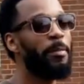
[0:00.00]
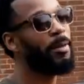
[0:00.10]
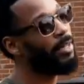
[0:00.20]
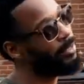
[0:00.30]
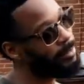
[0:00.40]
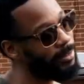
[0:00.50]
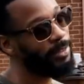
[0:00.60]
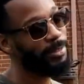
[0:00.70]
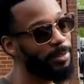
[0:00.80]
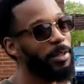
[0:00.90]
but
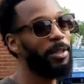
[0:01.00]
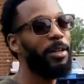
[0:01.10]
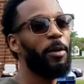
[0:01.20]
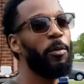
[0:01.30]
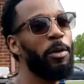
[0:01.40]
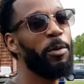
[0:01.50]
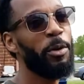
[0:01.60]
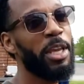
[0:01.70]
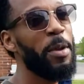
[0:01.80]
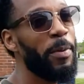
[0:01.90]

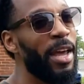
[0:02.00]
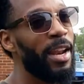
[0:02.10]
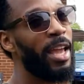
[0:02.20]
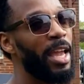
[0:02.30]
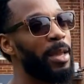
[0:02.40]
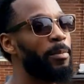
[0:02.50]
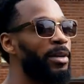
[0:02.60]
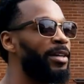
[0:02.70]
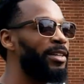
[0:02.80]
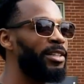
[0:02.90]
we'll keep it at an 8,
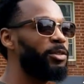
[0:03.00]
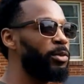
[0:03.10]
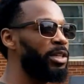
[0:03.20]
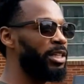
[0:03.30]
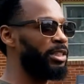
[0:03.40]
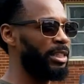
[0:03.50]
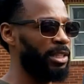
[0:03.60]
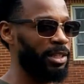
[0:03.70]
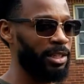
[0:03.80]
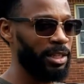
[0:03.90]
but yeah, it's really a 10.